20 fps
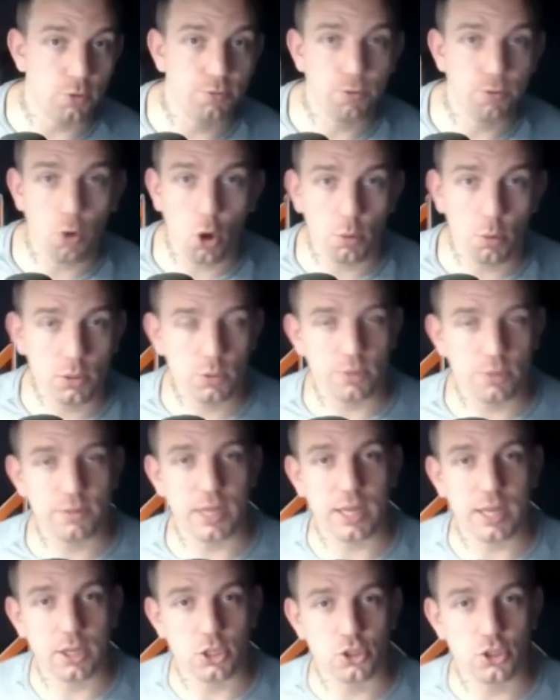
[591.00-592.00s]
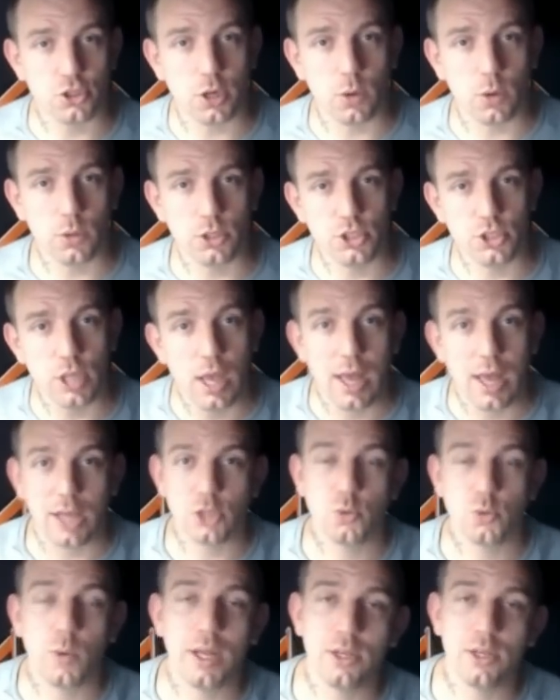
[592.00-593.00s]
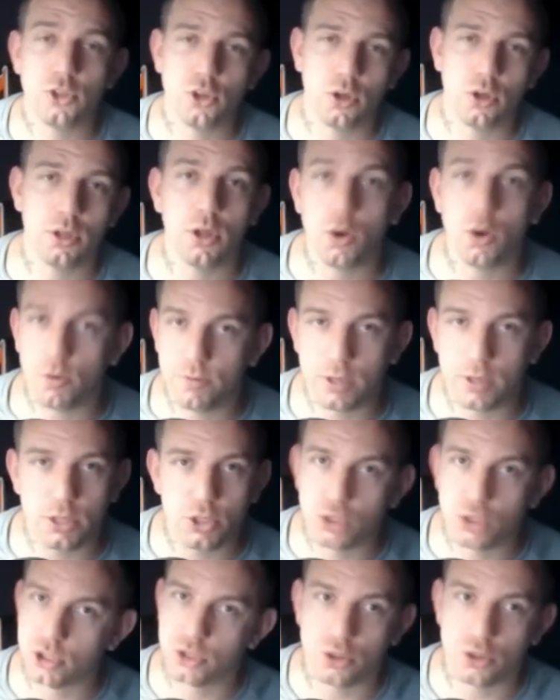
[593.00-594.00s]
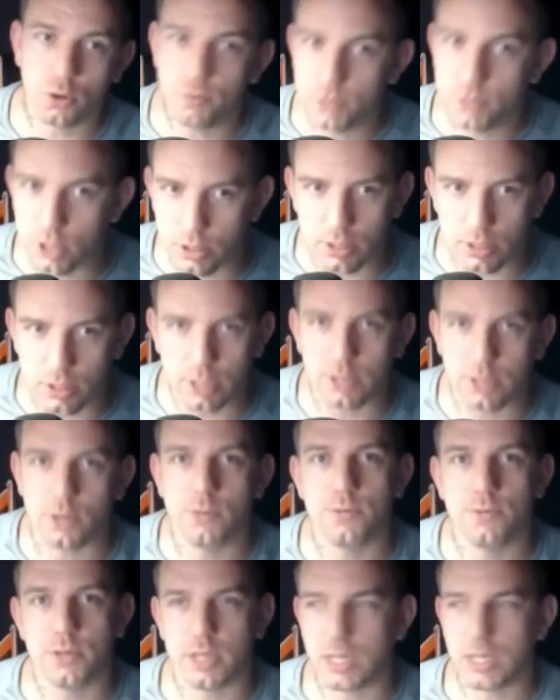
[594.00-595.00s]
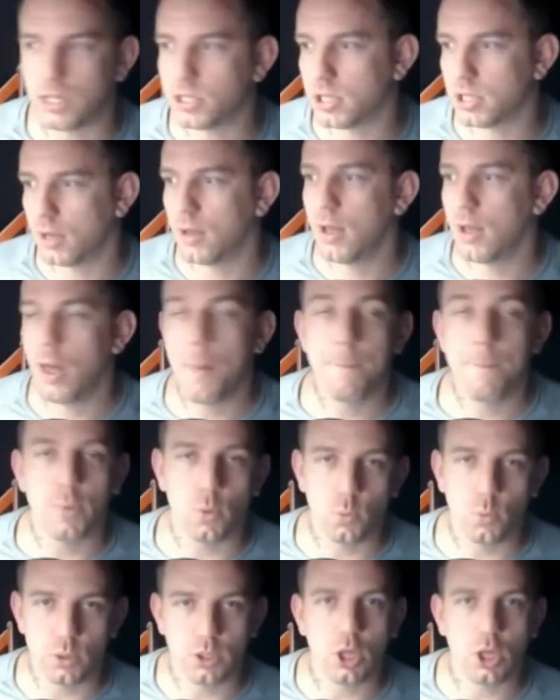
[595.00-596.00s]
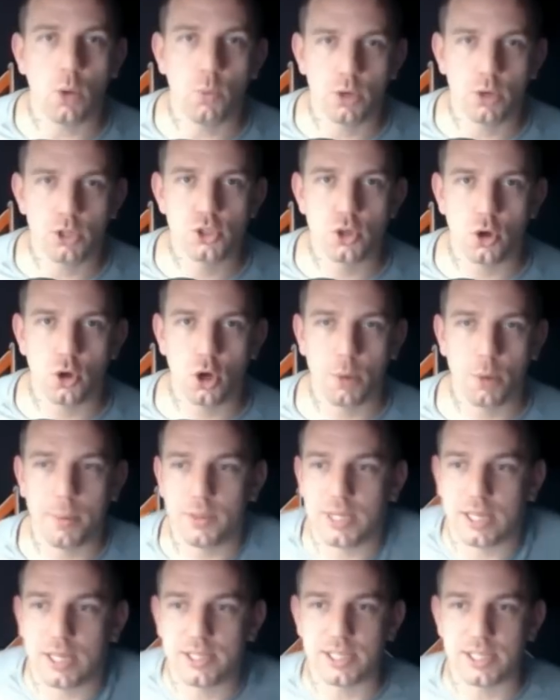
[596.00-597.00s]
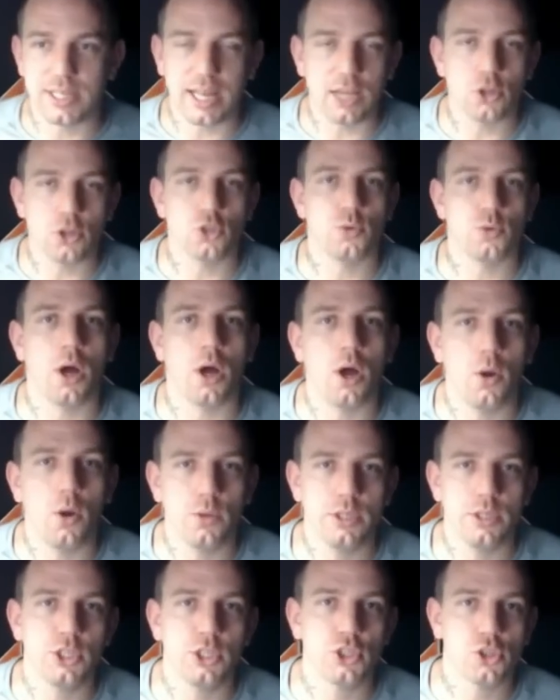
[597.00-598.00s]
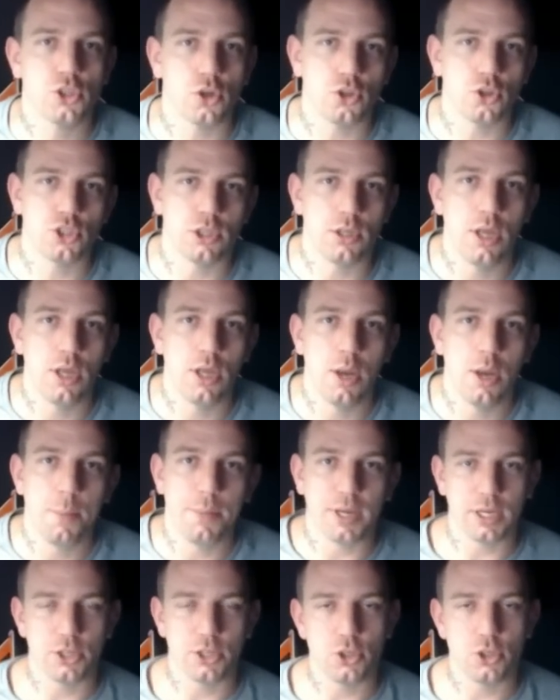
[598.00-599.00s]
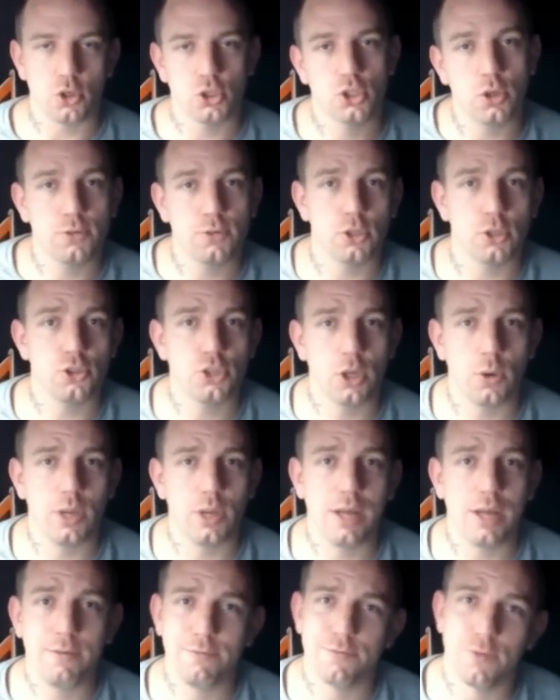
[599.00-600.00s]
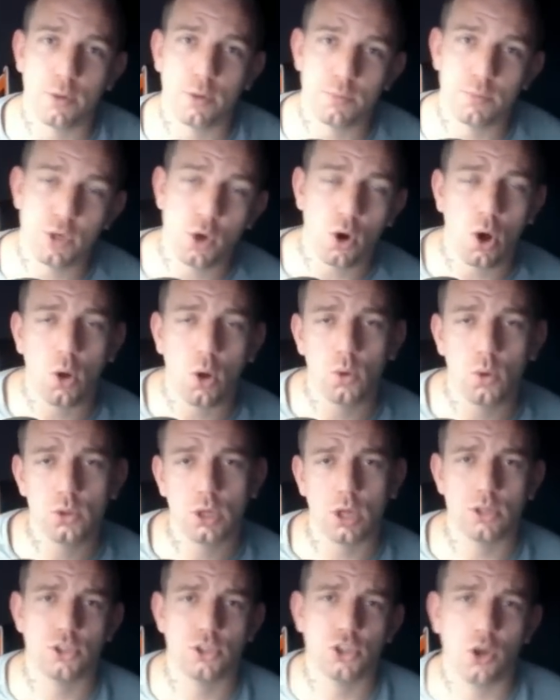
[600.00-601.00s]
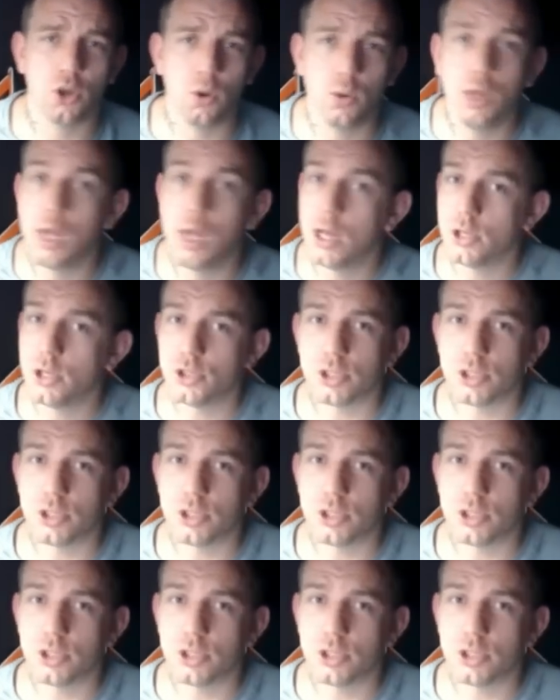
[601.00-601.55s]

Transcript: move forward with their controllers, as well as all the other stuff that they do for these. but we don't want to talk about that today because we are only discussing bringing your SCUF controller from your old console